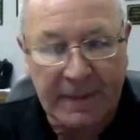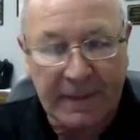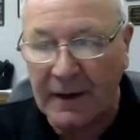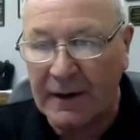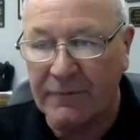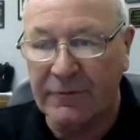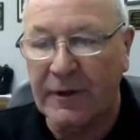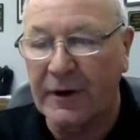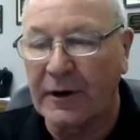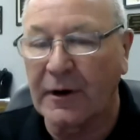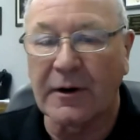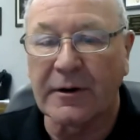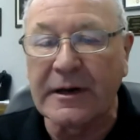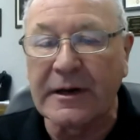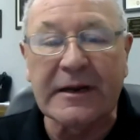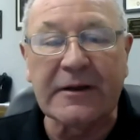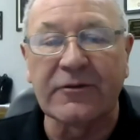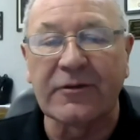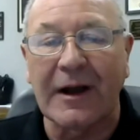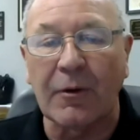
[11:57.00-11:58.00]
If there are
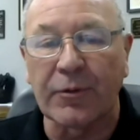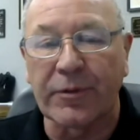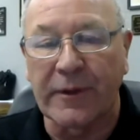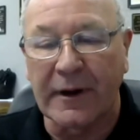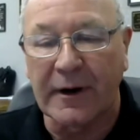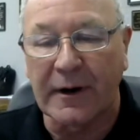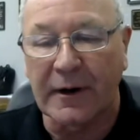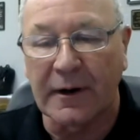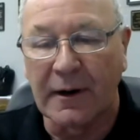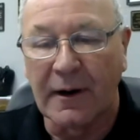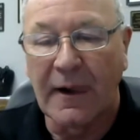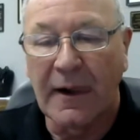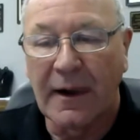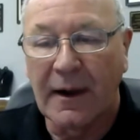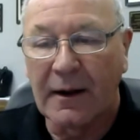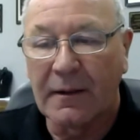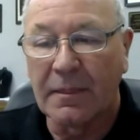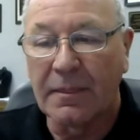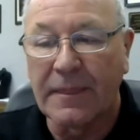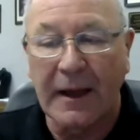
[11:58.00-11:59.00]
needs out there
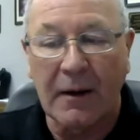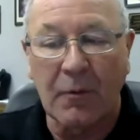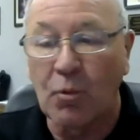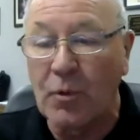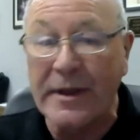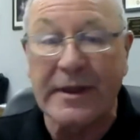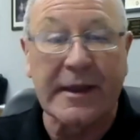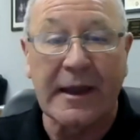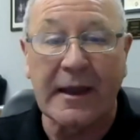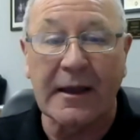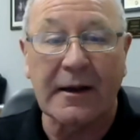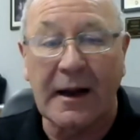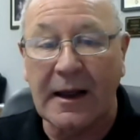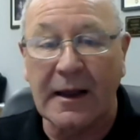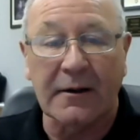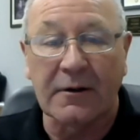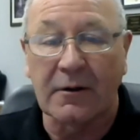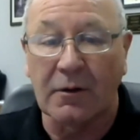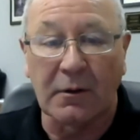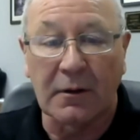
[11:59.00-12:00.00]
that we can't
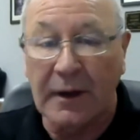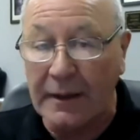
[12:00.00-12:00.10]
handle,